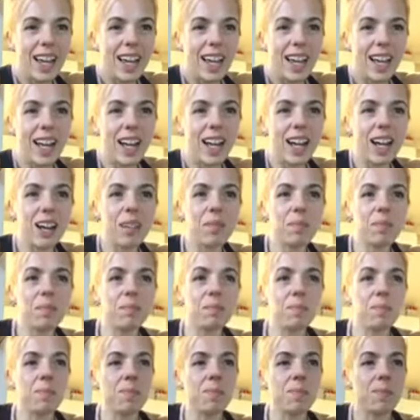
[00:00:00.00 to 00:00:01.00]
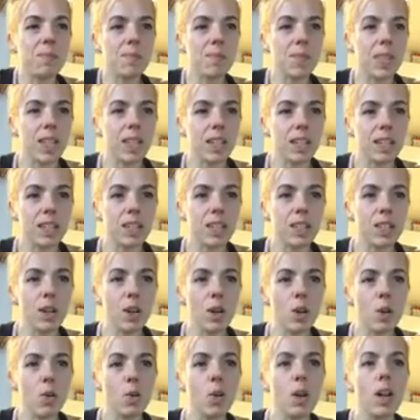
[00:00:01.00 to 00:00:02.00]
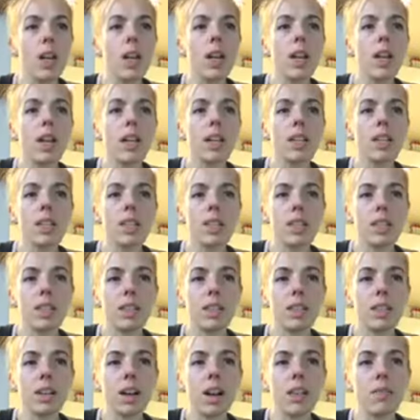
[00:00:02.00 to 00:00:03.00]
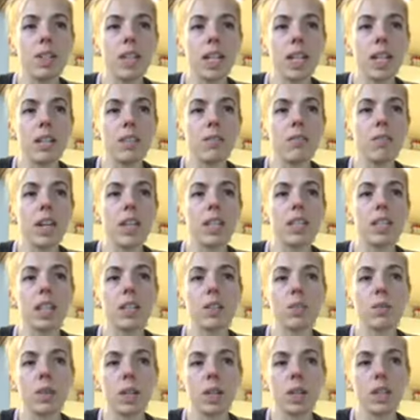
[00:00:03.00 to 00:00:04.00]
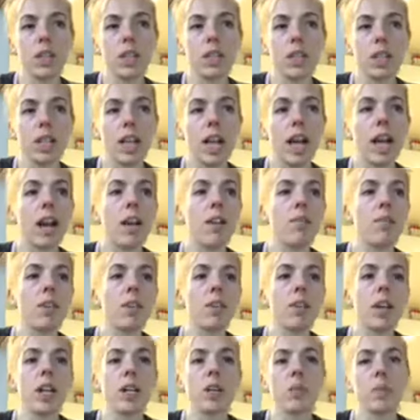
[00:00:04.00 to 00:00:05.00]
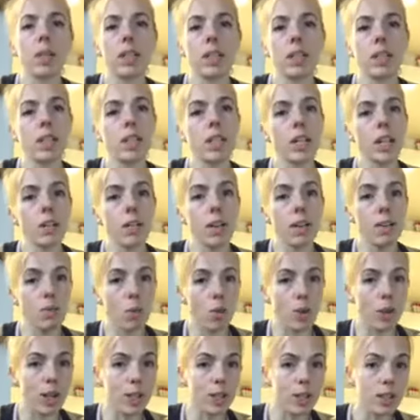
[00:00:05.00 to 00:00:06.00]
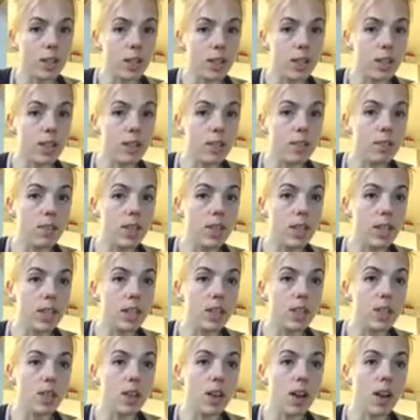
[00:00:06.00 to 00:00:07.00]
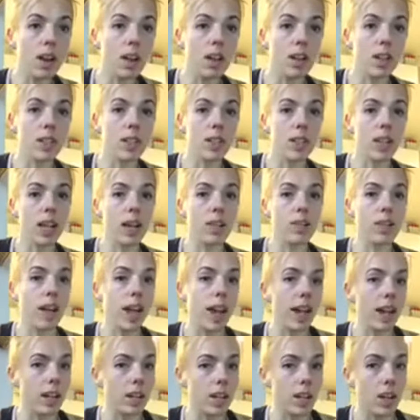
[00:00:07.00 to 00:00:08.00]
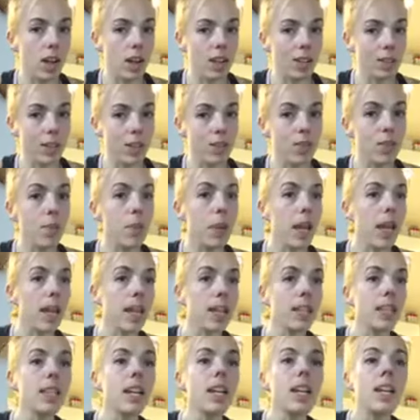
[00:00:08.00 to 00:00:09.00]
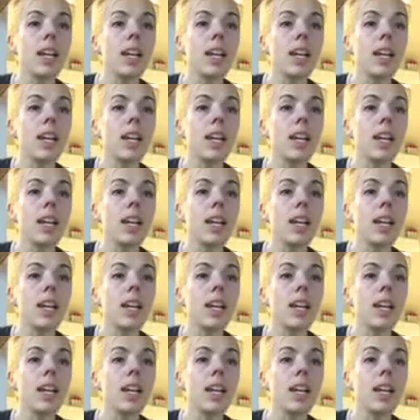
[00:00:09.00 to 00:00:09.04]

um, so the ovulation phase, that's where you still have a greater ability to generate force, so you're still feeling stronger, still have a higher tolerance for pain.